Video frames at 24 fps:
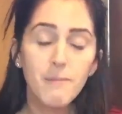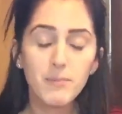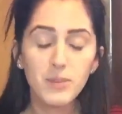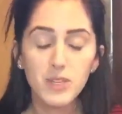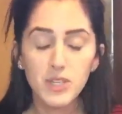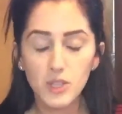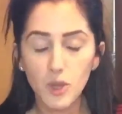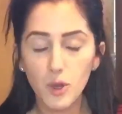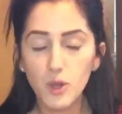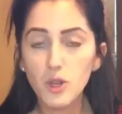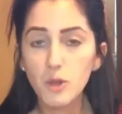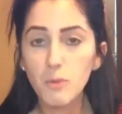
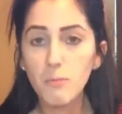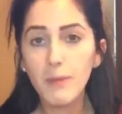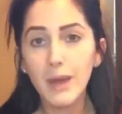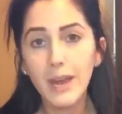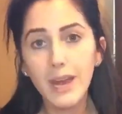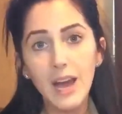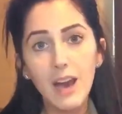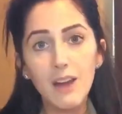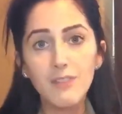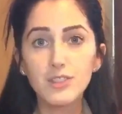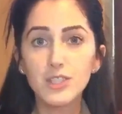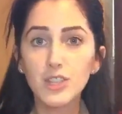So you may
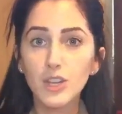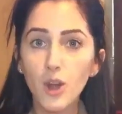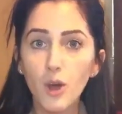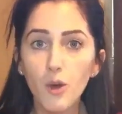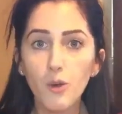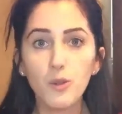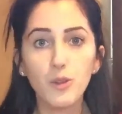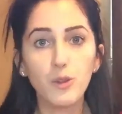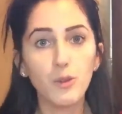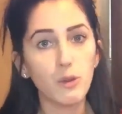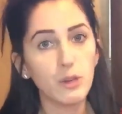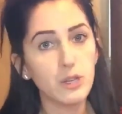have to
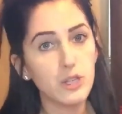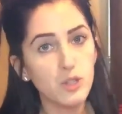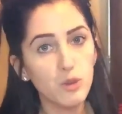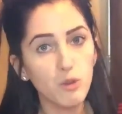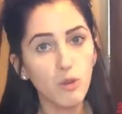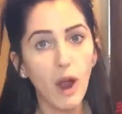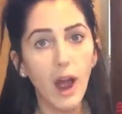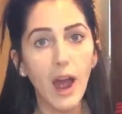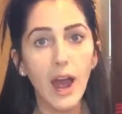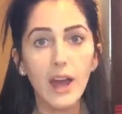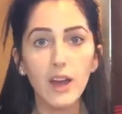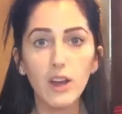go through a
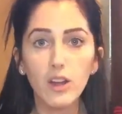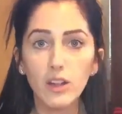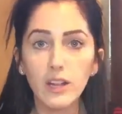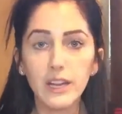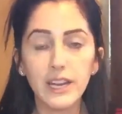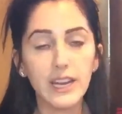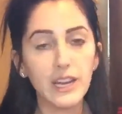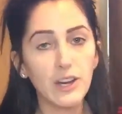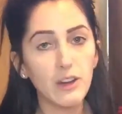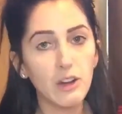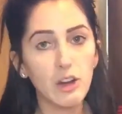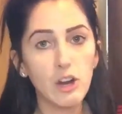trial and
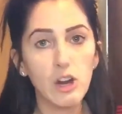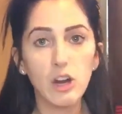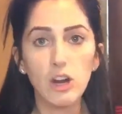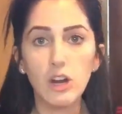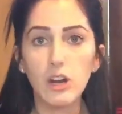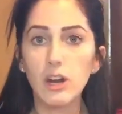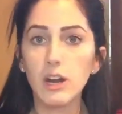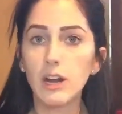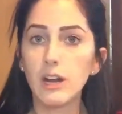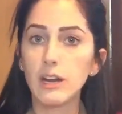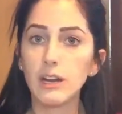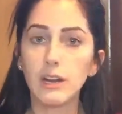
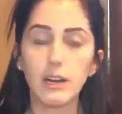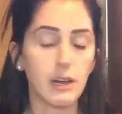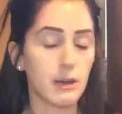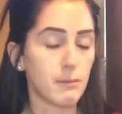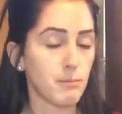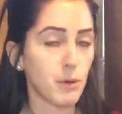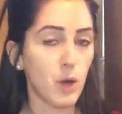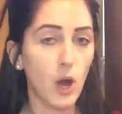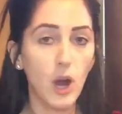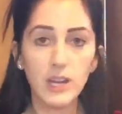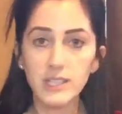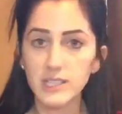error, a
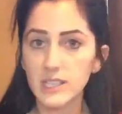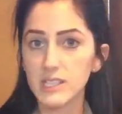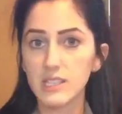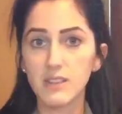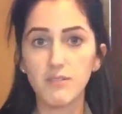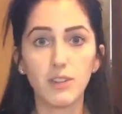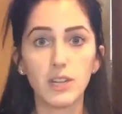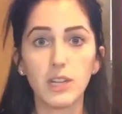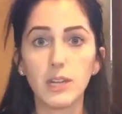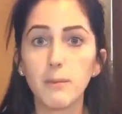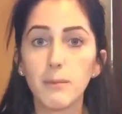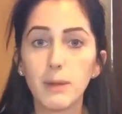process
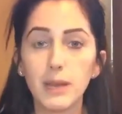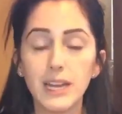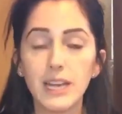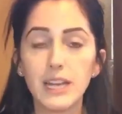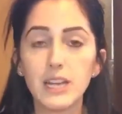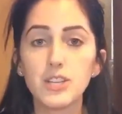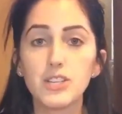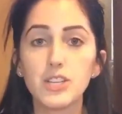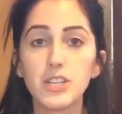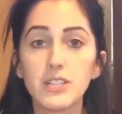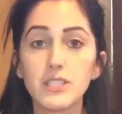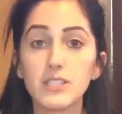of
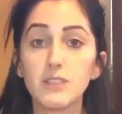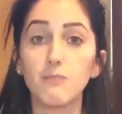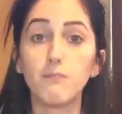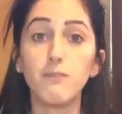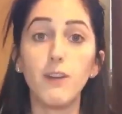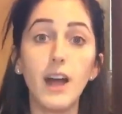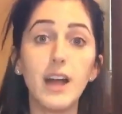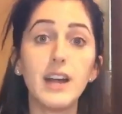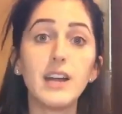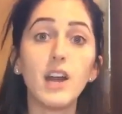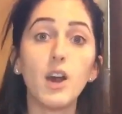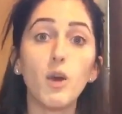elimination to
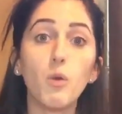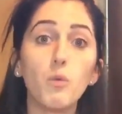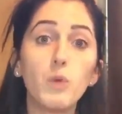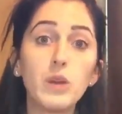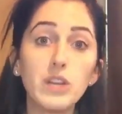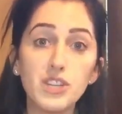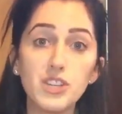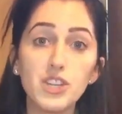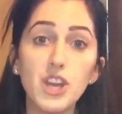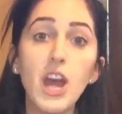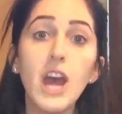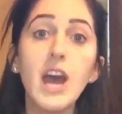find out
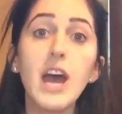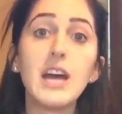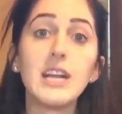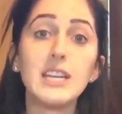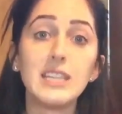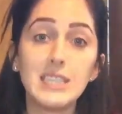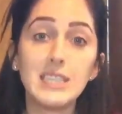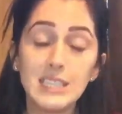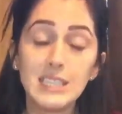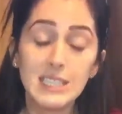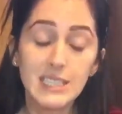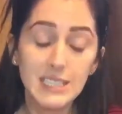which
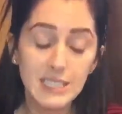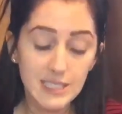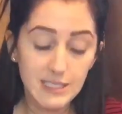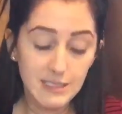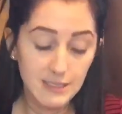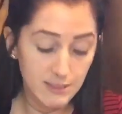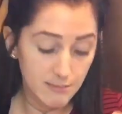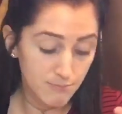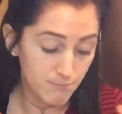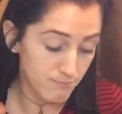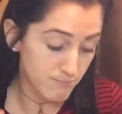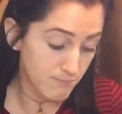
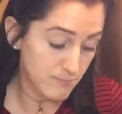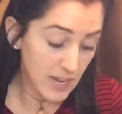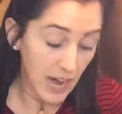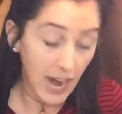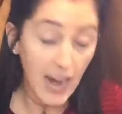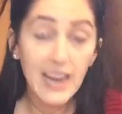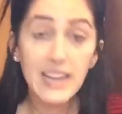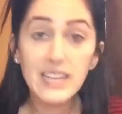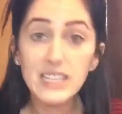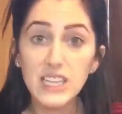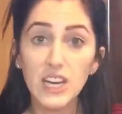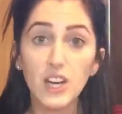
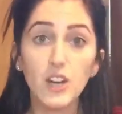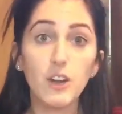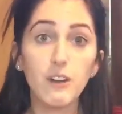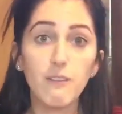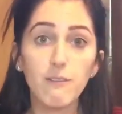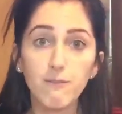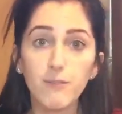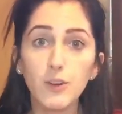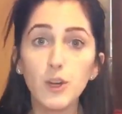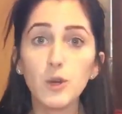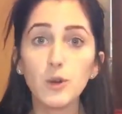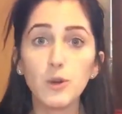dietary
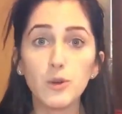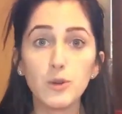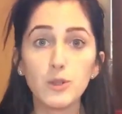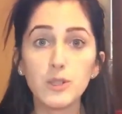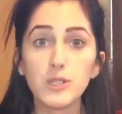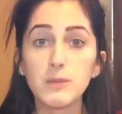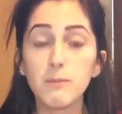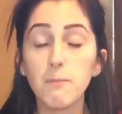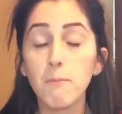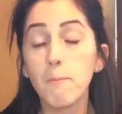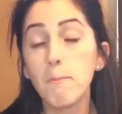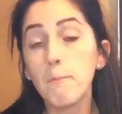
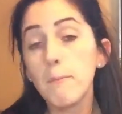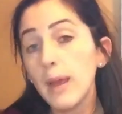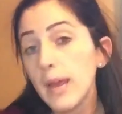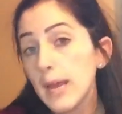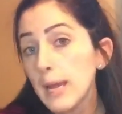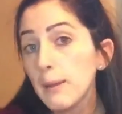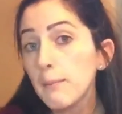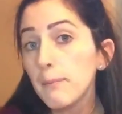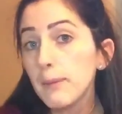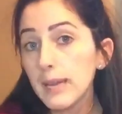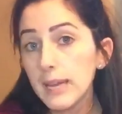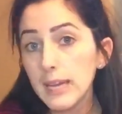foods
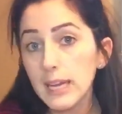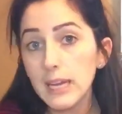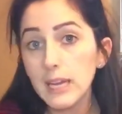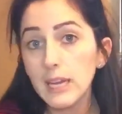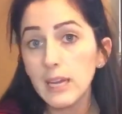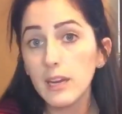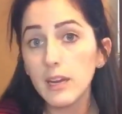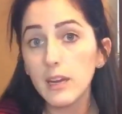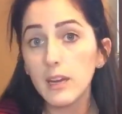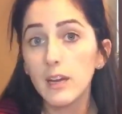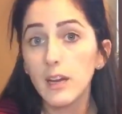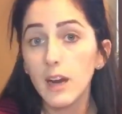may
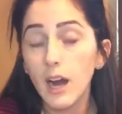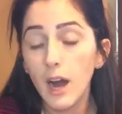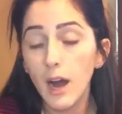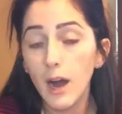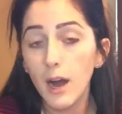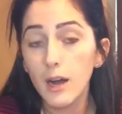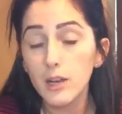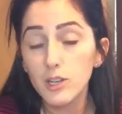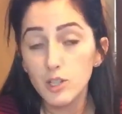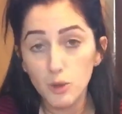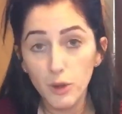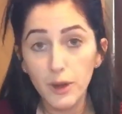be
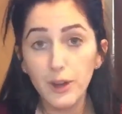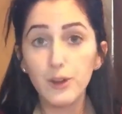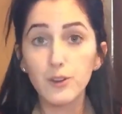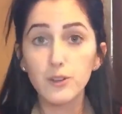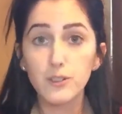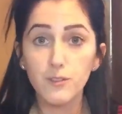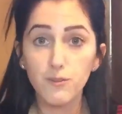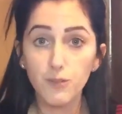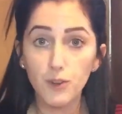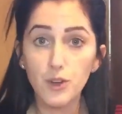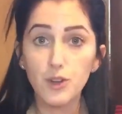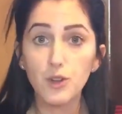
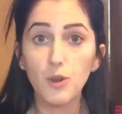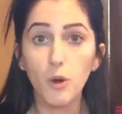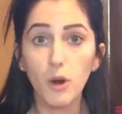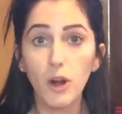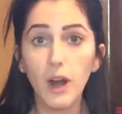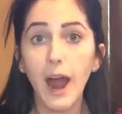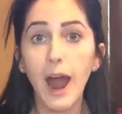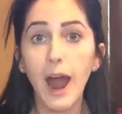triggers for your